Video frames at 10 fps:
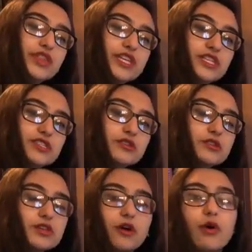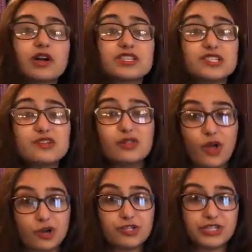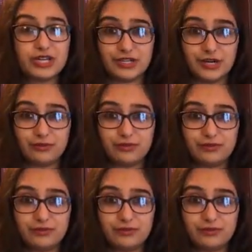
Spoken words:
of these do so are still largely unknown.